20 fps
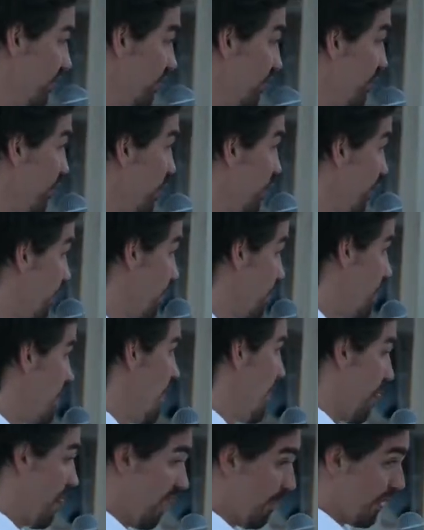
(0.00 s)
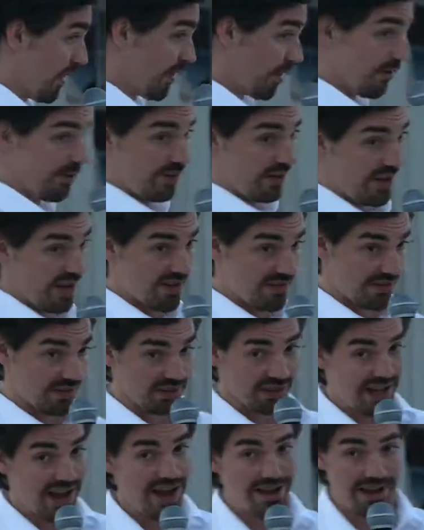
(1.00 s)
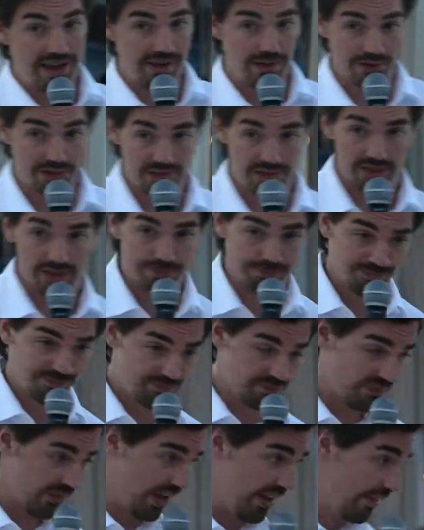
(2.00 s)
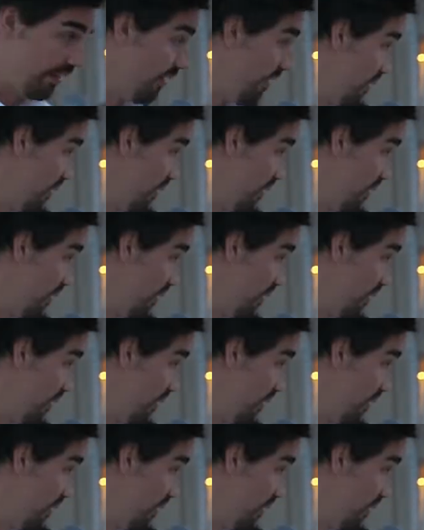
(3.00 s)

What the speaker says: them both. And my girlfriend has a cat allergy, and